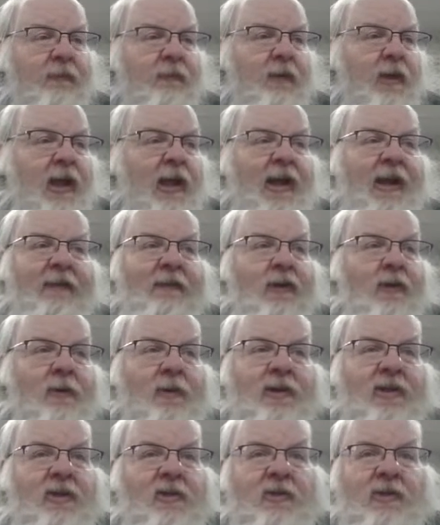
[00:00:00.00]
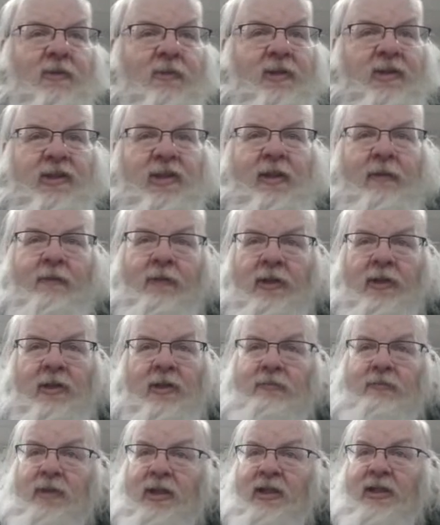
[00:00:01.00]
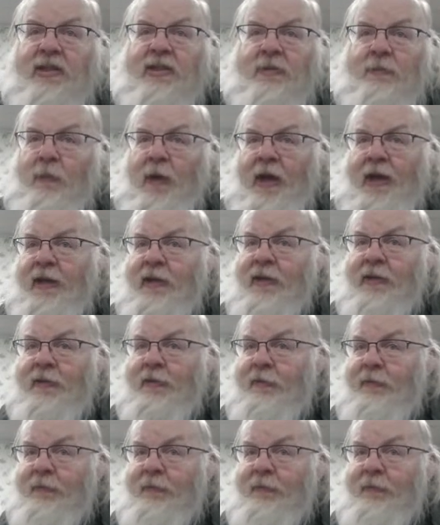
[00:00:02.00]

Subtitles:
not everyone who's receiving them needs my